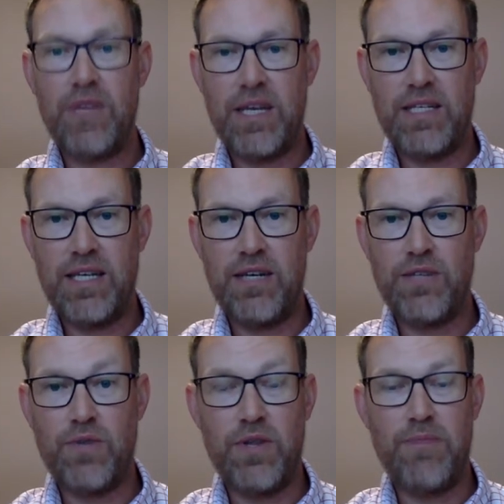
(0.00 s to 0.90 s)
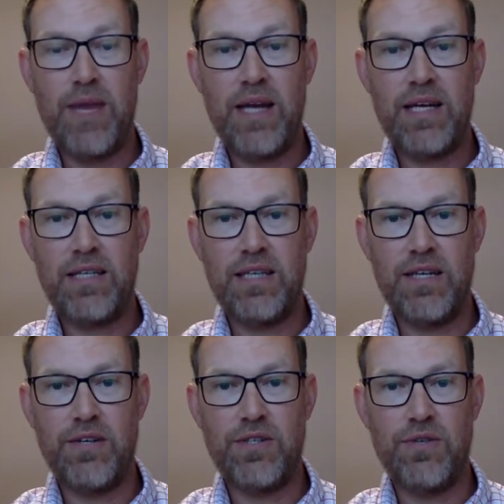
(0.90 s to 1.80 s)
the main
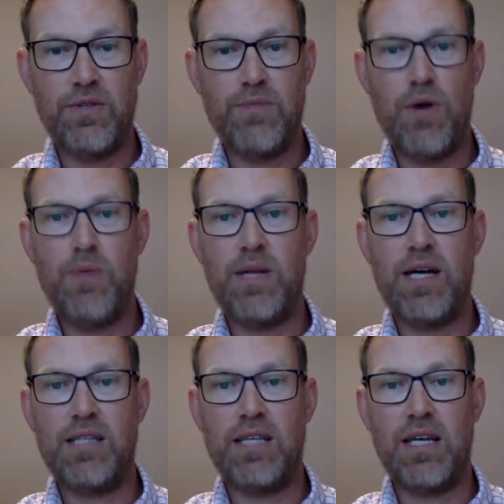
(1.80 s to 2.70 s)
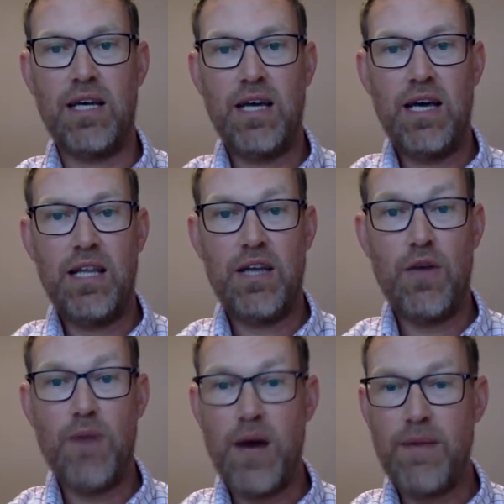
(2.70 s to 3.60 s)
contenders who was mobilizing the
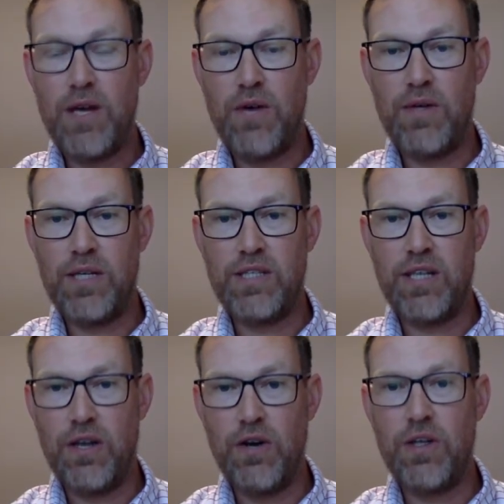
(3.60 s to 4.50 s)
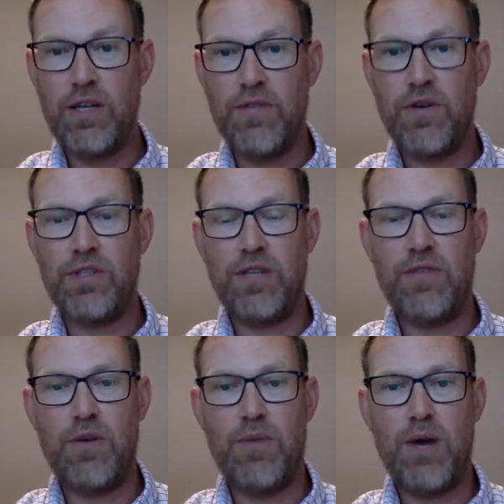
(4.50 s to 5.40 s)
Obama coalition, an early version of
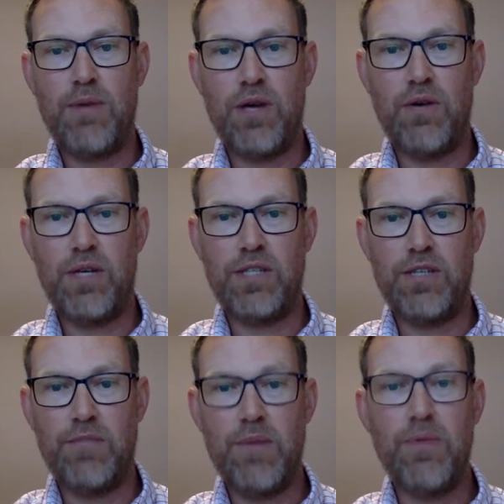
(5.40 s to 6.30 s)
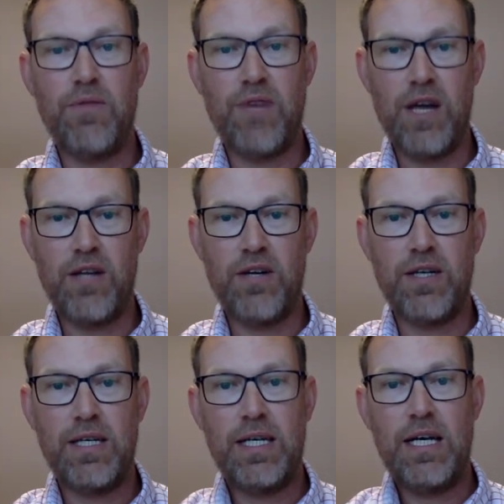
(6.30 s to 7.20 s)
the Obama coalition, people of
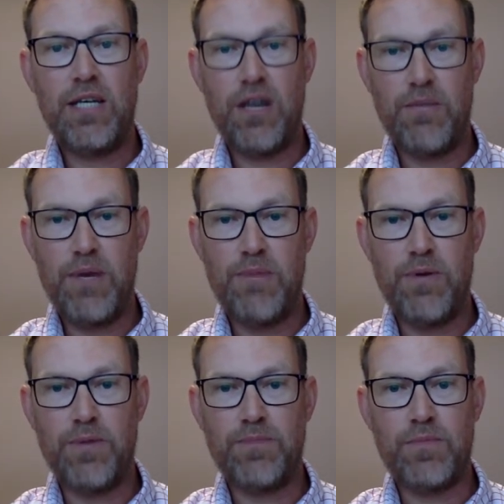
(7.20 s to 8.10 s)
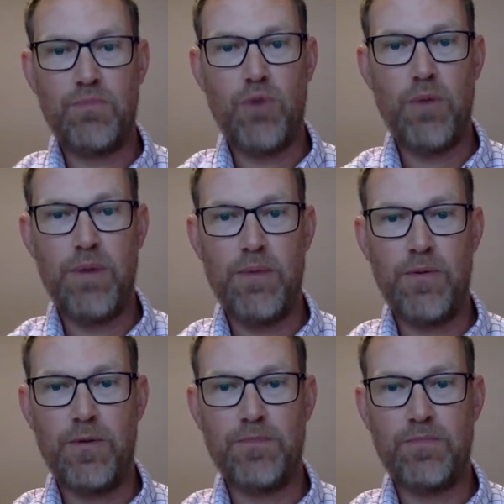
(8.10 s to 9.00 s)
color, young people, poor
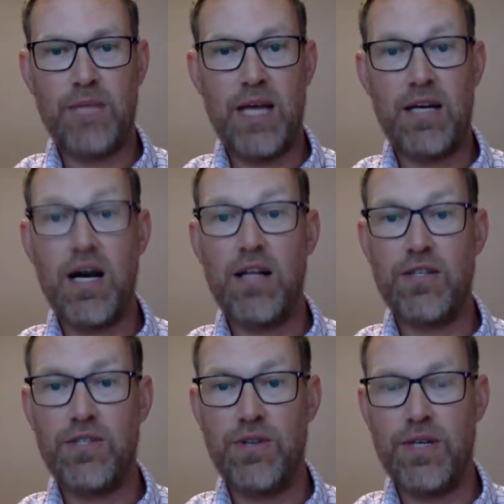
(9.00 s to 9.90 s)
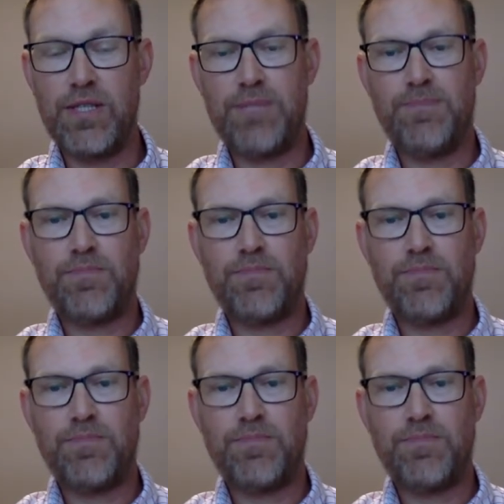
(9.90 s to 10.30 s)
people, and college students,